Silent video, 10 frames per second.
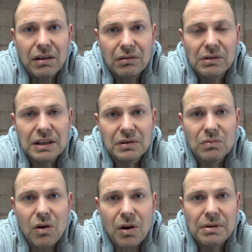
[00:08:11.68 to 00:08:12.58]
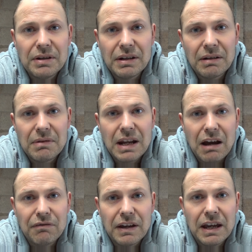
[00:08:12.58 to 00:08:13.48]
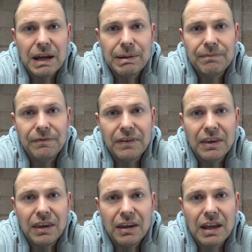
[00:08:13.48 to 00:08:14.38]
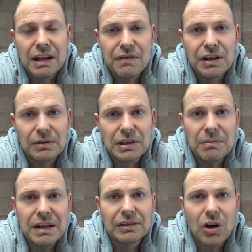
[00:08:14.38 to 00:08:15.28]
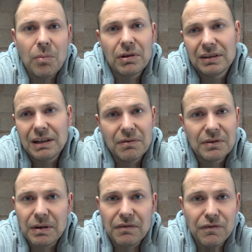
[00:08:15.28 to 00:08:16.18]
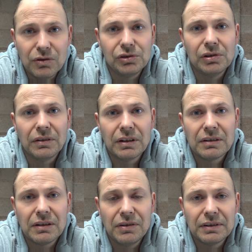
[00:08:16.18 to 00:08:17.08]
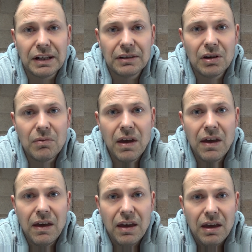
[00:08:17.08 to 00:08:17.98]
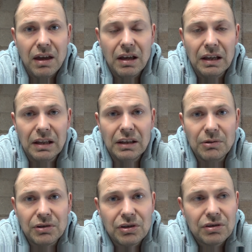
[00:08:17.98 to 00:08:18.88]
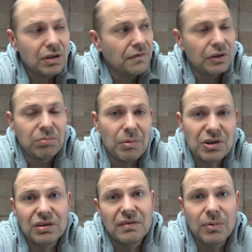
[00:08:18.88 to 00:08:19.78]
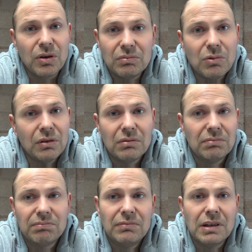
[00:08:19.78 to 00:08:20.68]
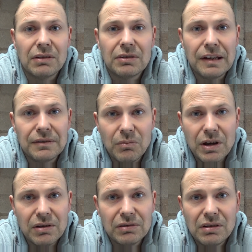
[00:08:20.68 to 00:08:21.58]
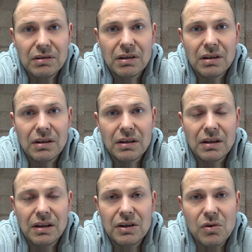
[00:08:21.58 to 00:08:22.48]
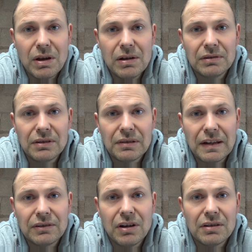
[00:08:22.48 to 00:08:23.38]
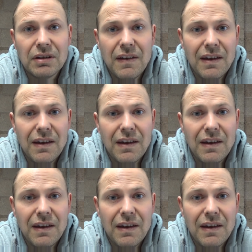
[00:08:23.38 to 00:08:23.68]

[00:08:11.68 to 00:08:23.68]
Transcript: Reasons why we didn't have any videos in the meantime. Like I say, we spent a fortune on the Saxo. Loads of stuff I probably shouldn't have bought. Slicks and wheels, new wheels and slick tyres.